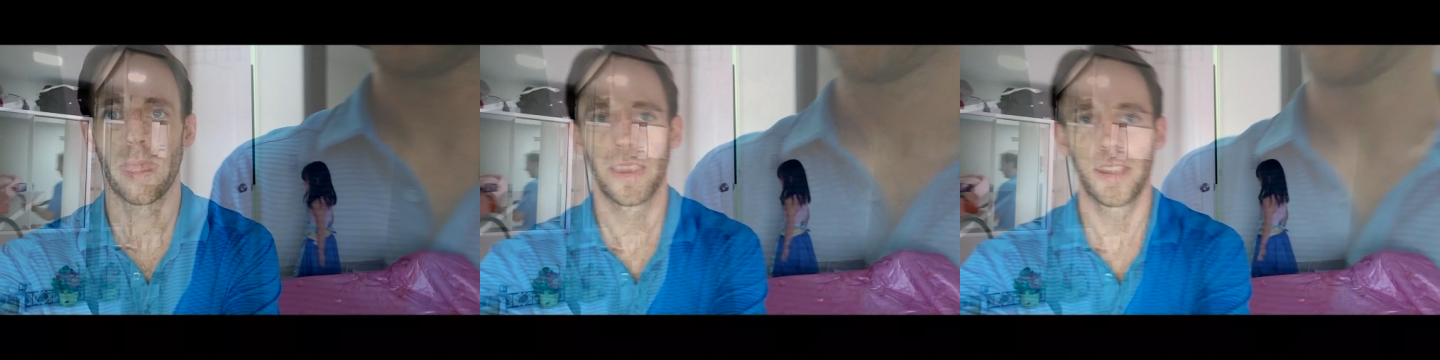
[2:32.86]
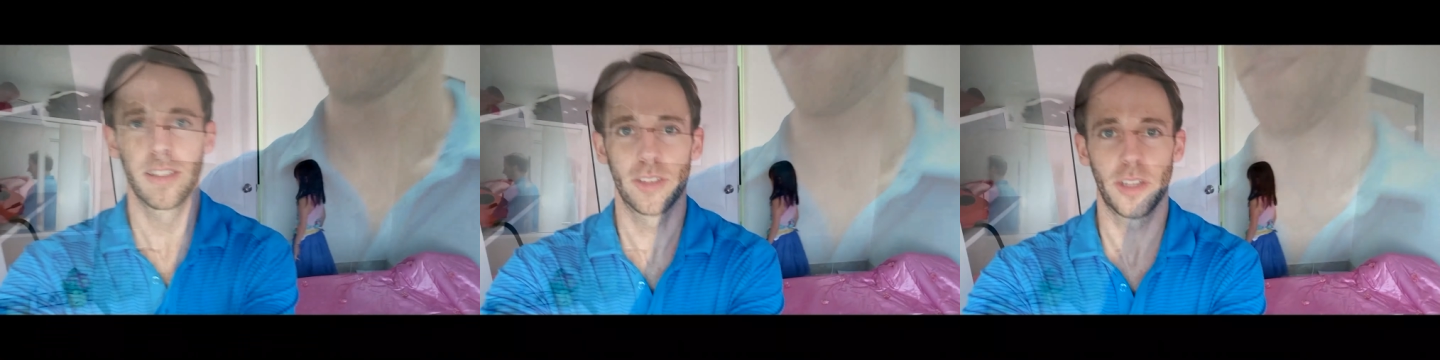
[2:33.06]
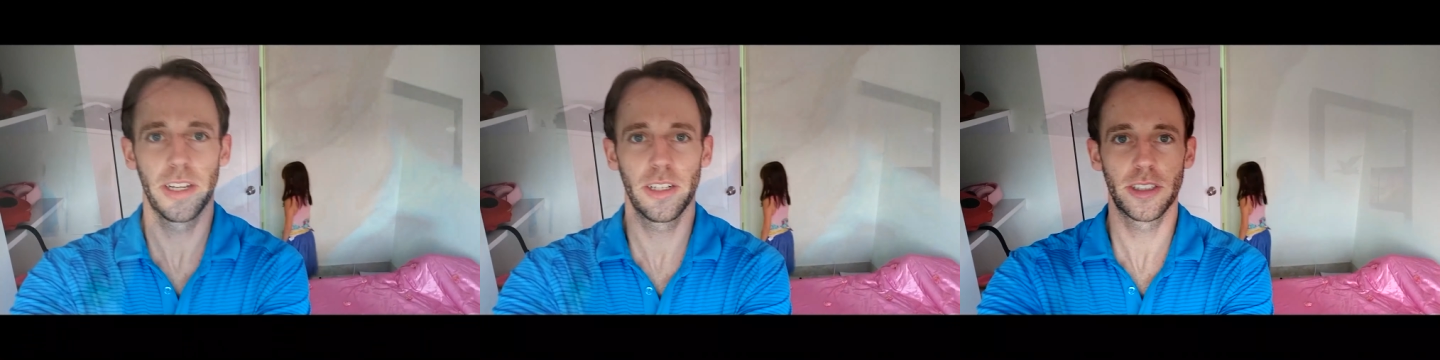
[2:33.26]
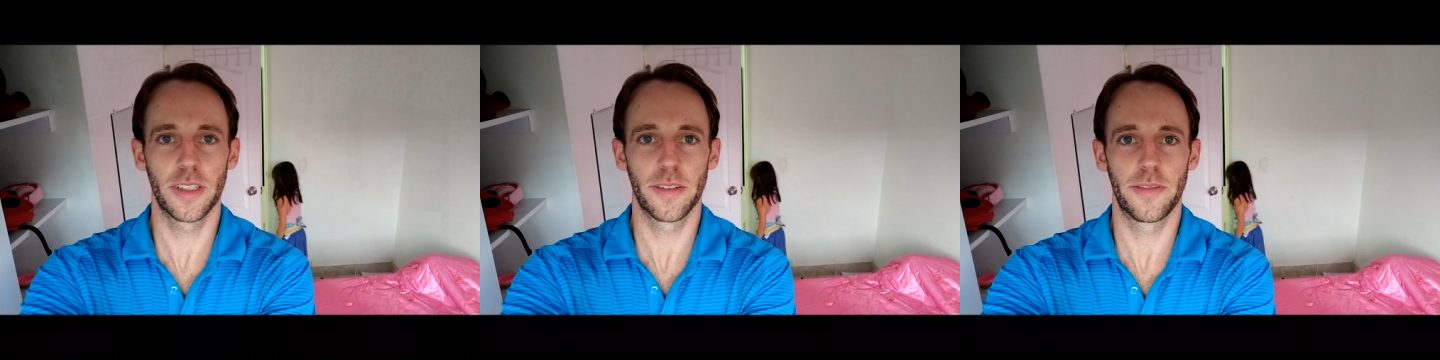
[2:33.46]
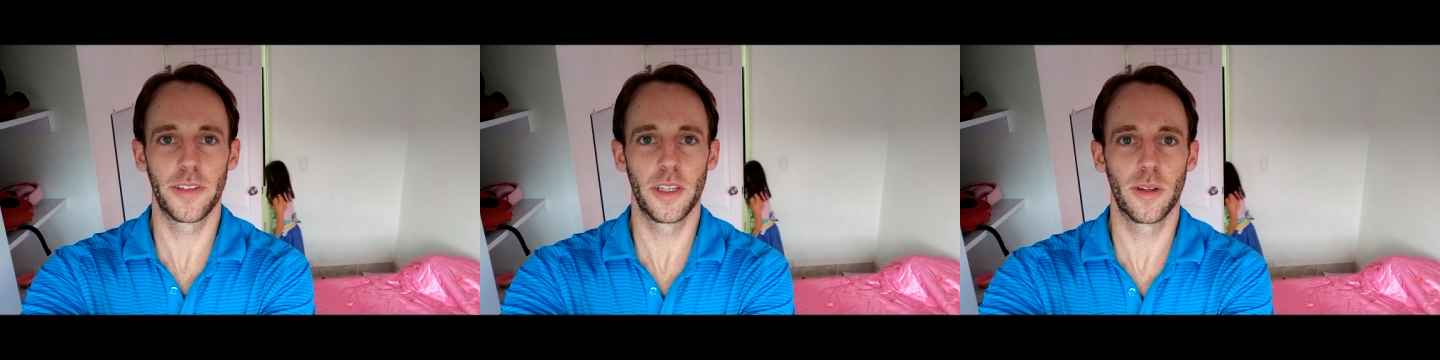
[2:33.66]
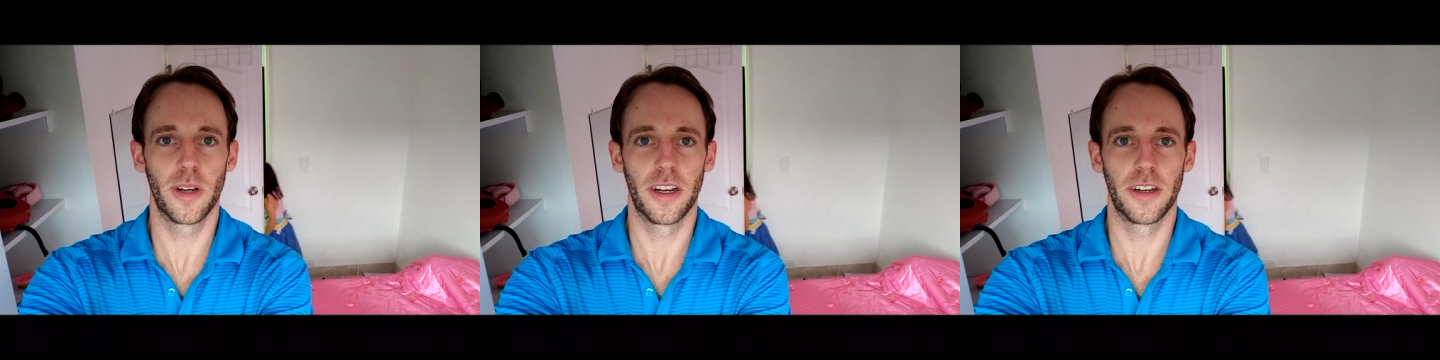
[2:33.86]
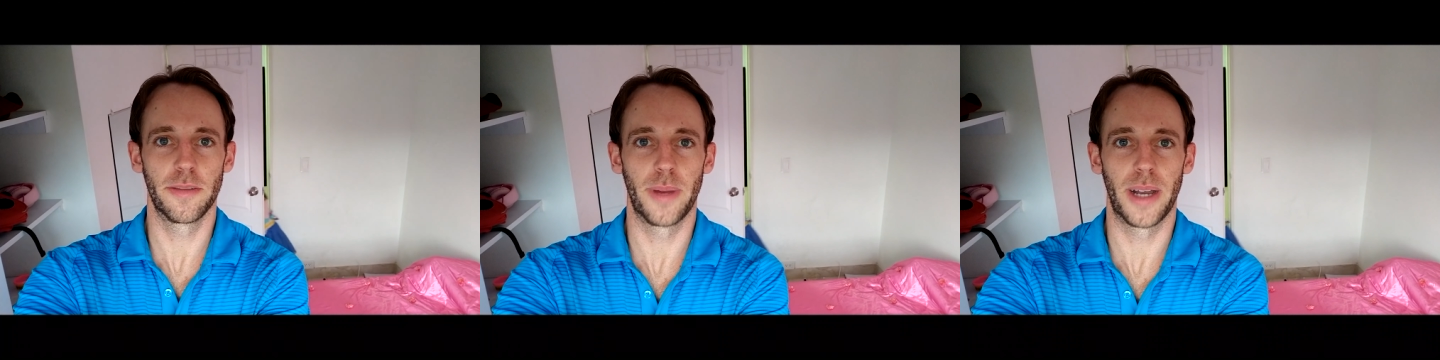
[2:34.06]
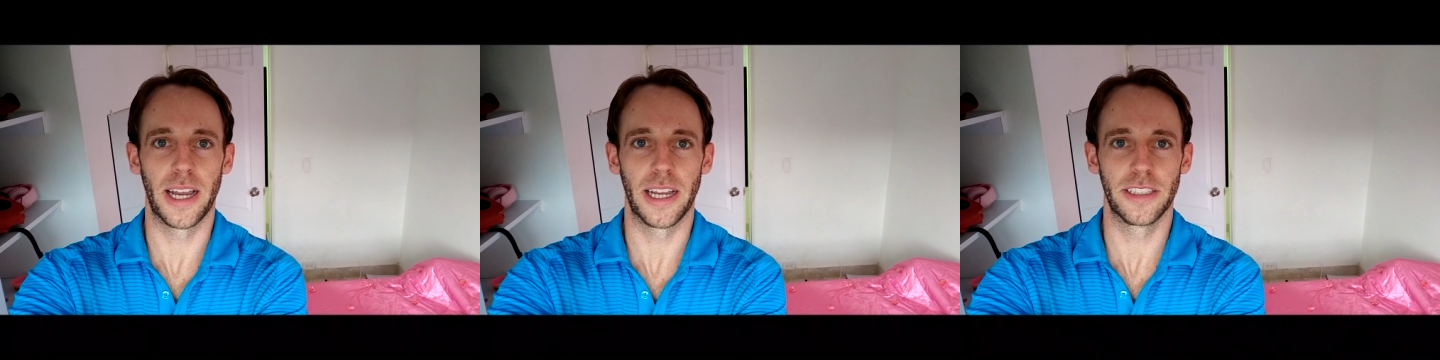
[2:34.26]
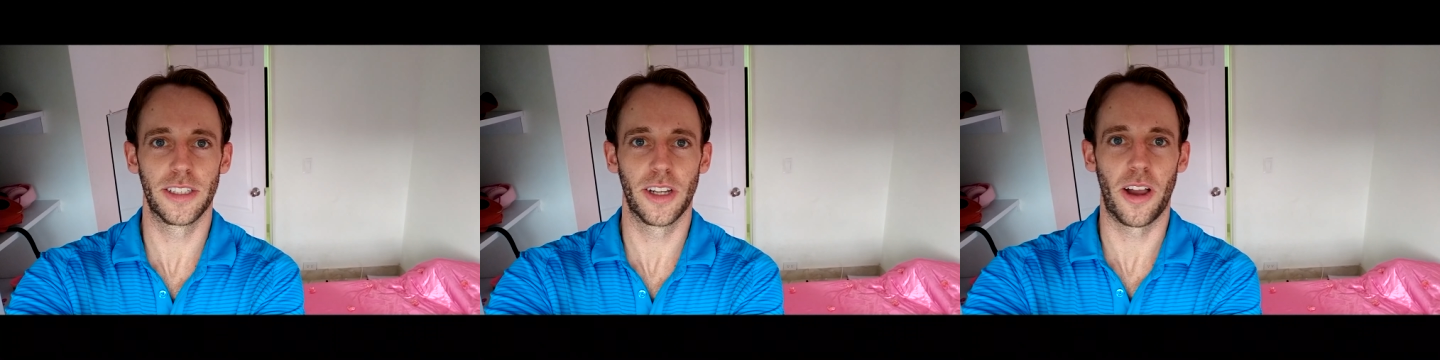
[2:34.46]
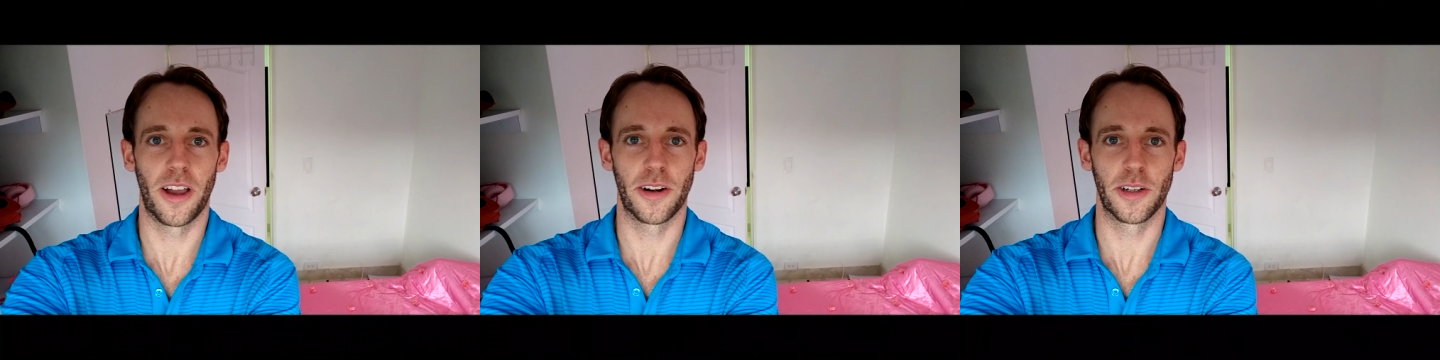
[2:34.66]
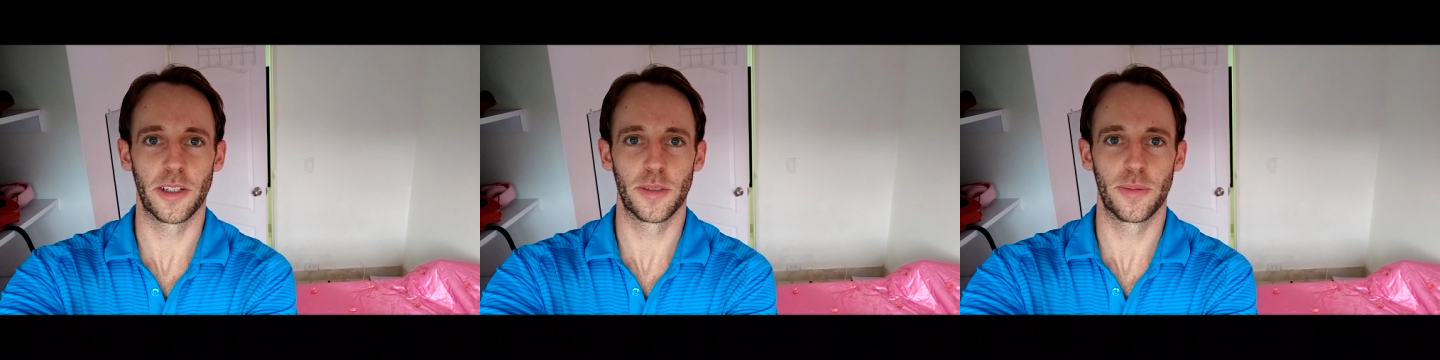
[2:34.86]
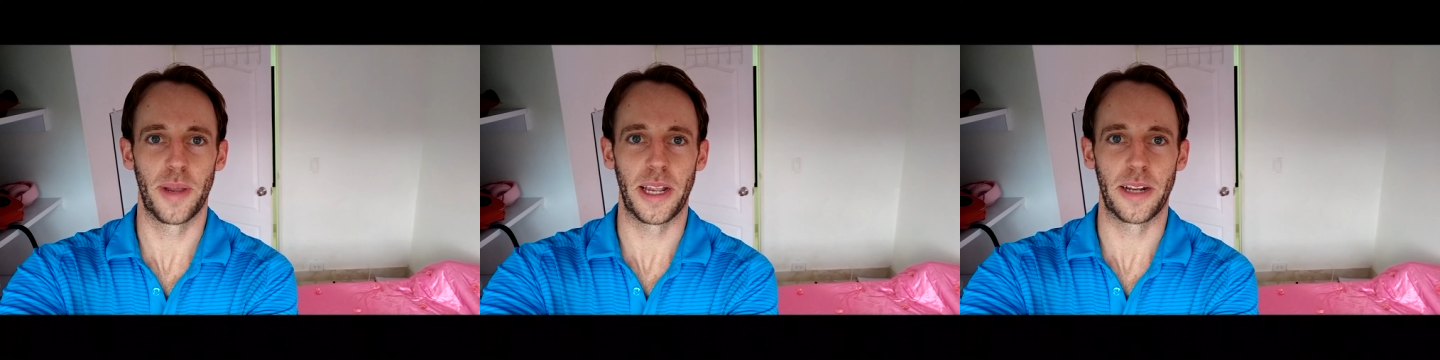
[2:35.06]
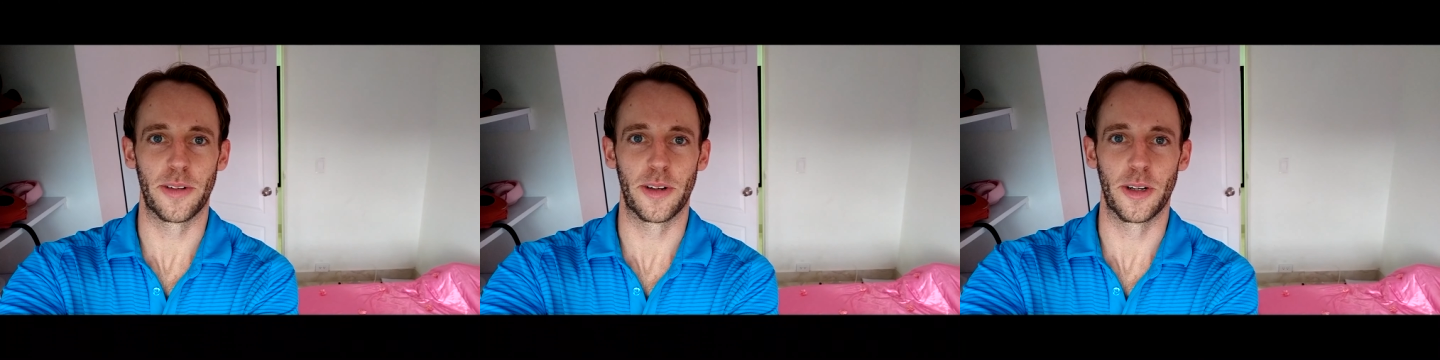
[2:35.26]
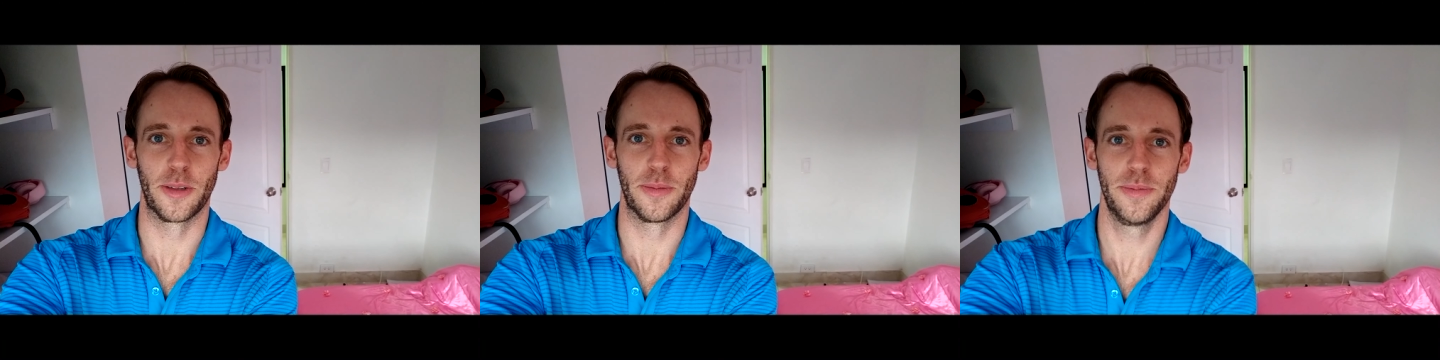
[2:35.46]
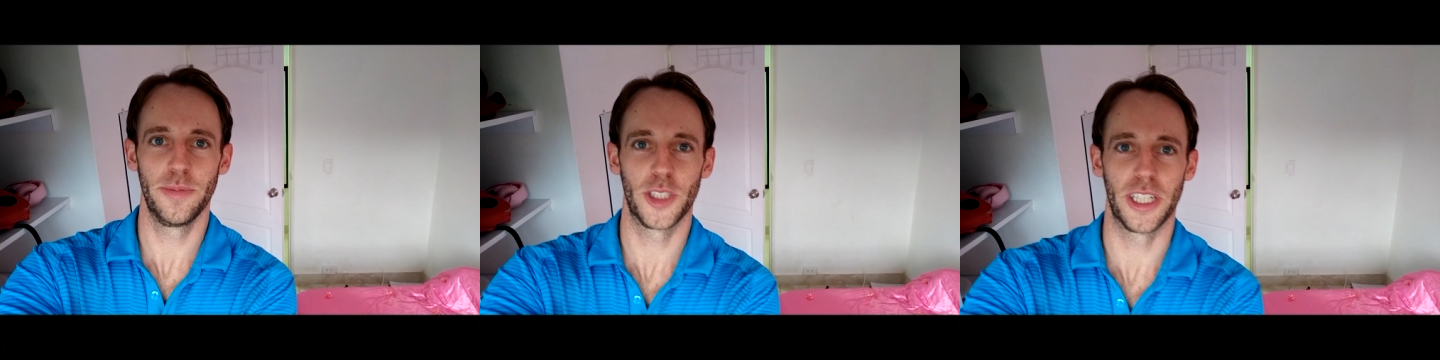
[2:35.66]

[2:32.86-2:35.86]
So here's the view of my daughter's bedroom.